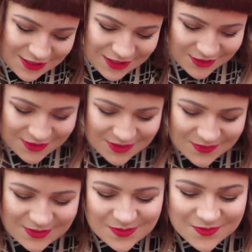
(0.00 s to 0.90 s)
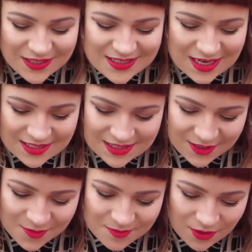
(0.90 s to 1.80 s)
She does some
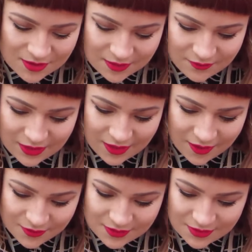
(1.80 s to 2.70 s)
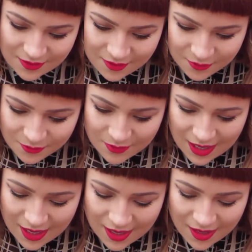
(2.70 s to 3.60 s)
fantastic unboxing videos. Oh
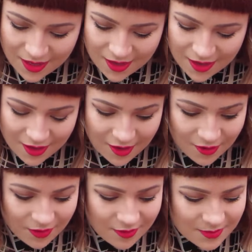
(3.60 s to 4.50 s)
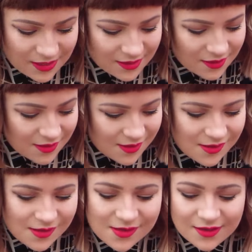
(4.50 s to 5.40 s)
wow. Oh my
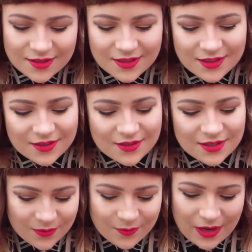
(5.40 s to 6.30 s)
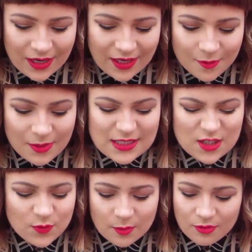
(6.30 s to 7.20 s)
god. Wow. But I
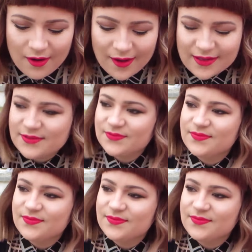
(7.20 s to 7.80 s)
didn't win a prize. Oh